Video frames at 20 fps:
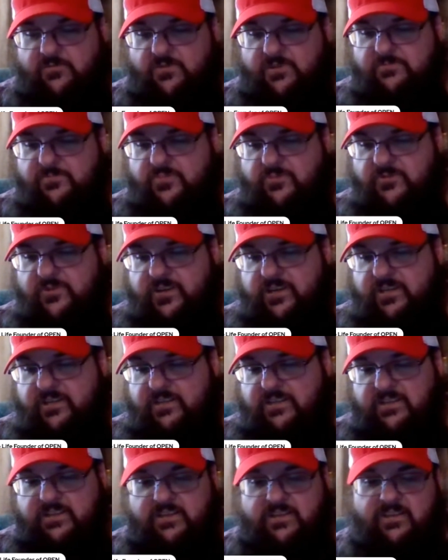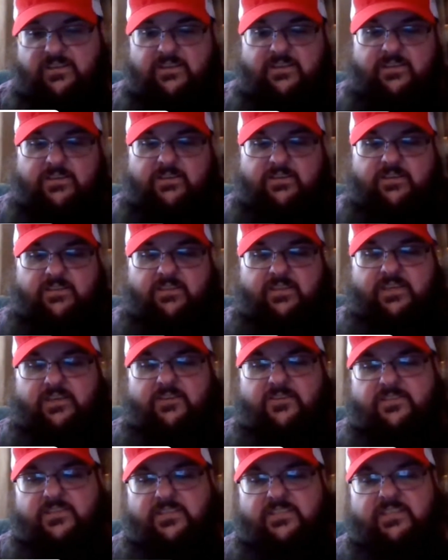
they used to sell these B&M